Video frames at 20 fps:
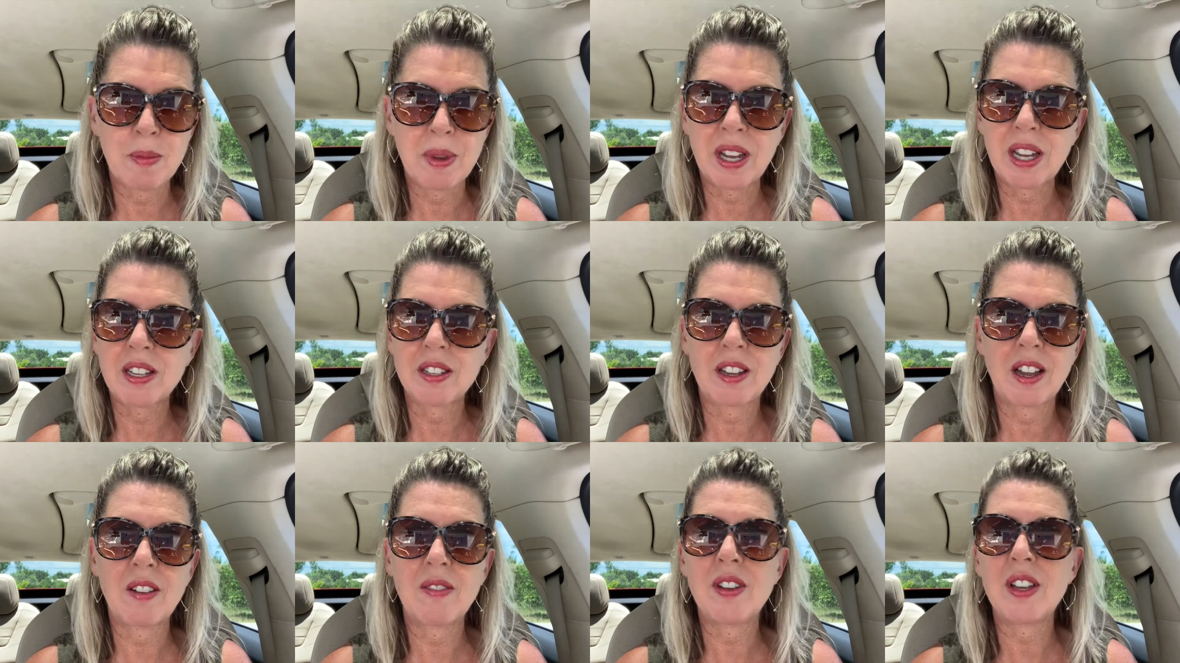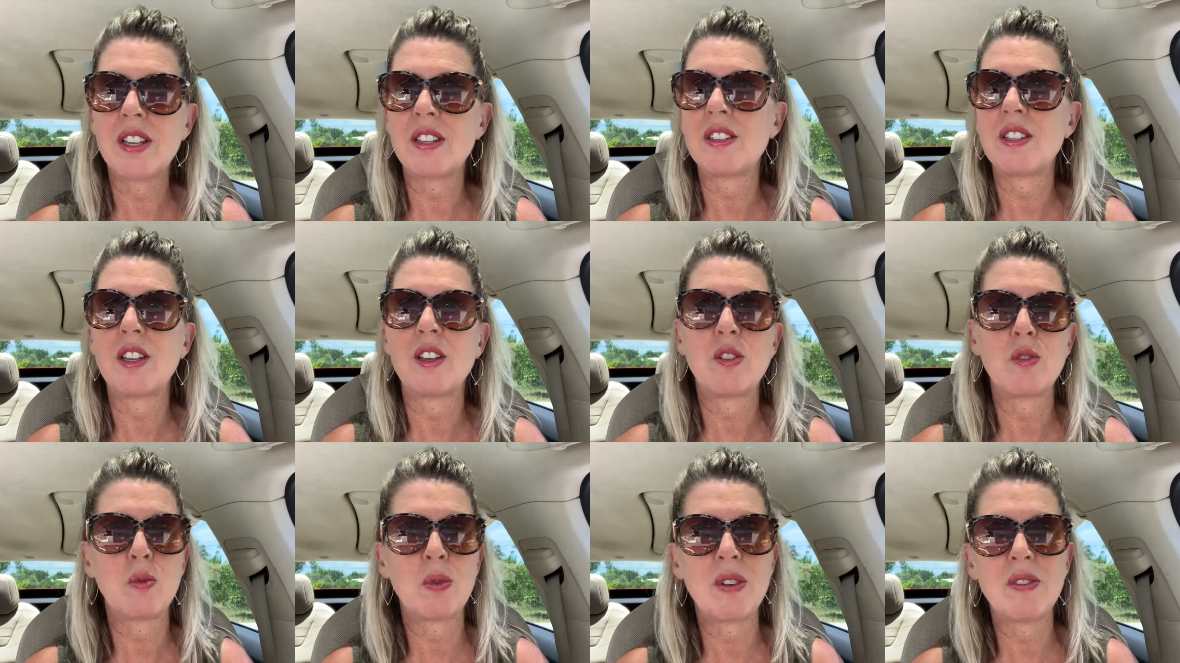because
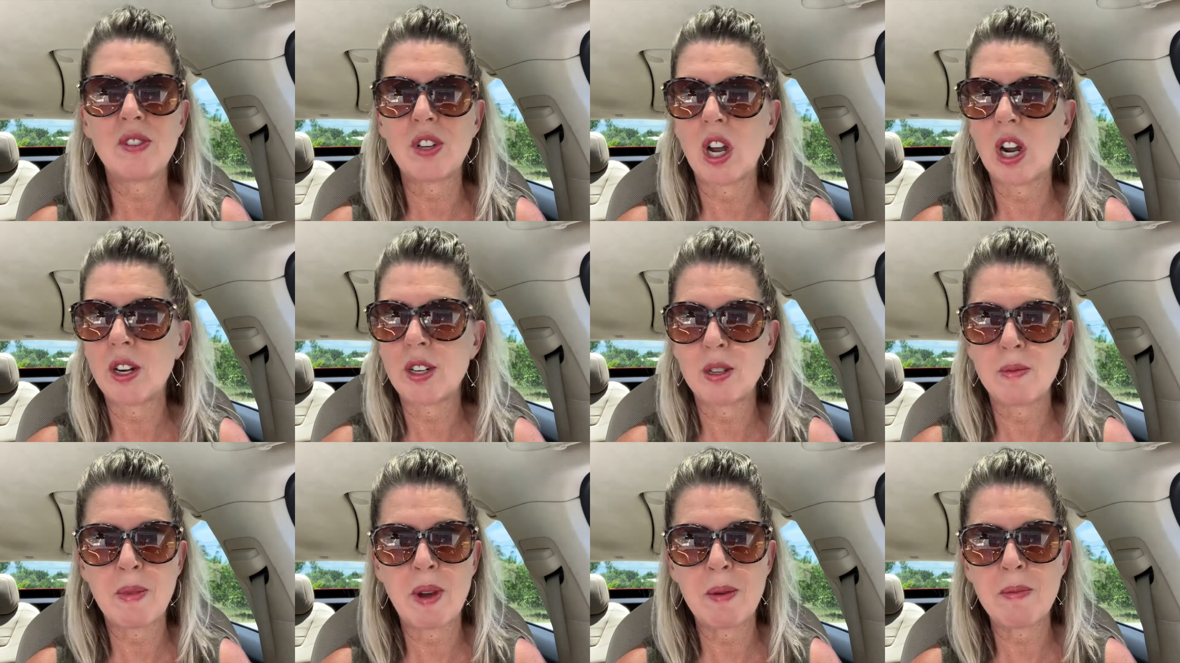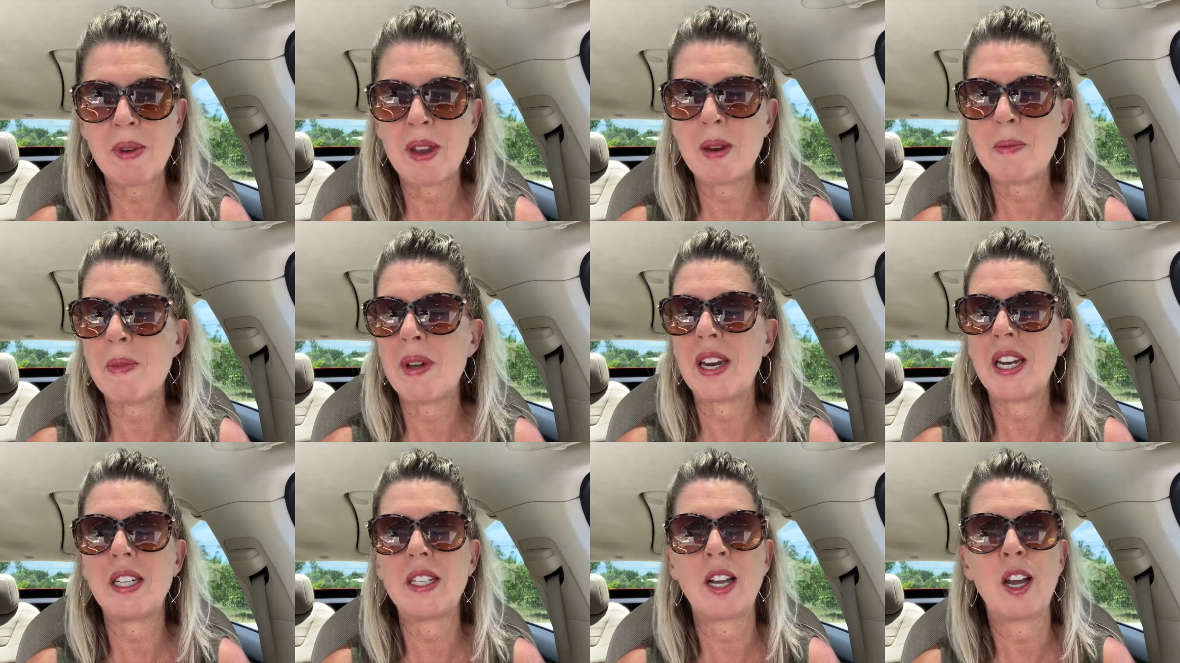obviously we've talked about many,
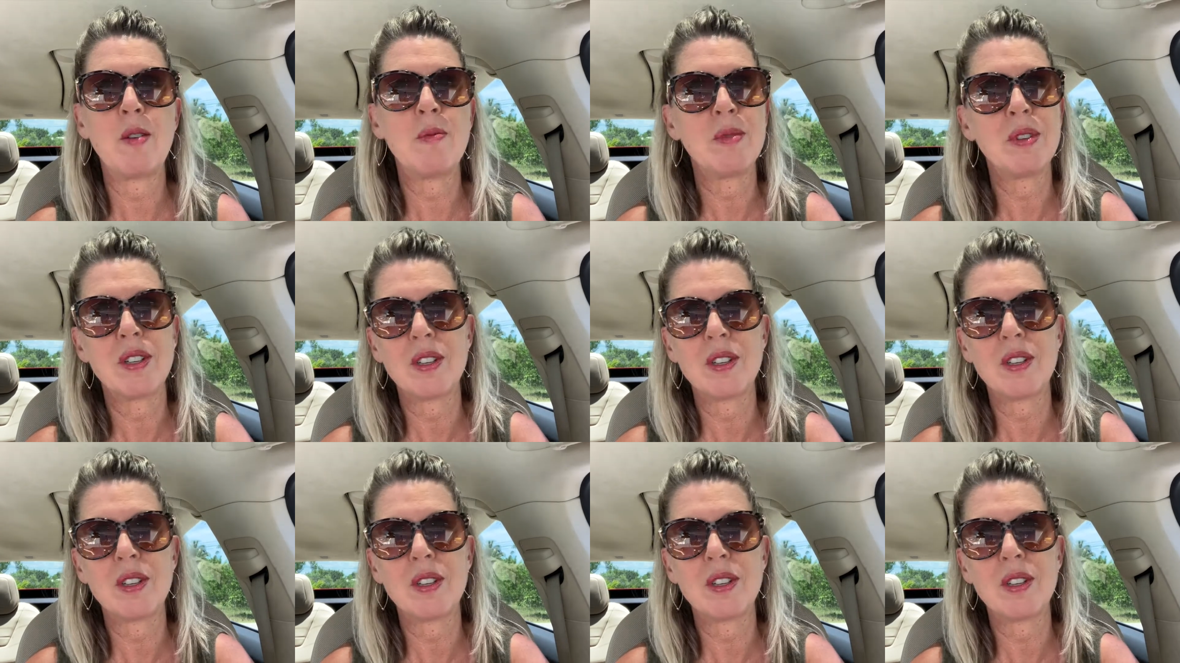many times,